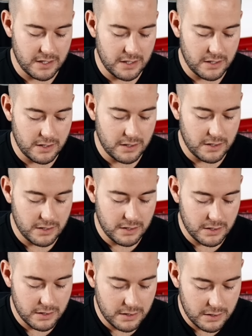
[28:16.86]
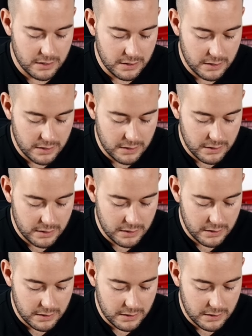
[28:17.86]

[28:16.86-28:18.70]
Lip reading: [no speech]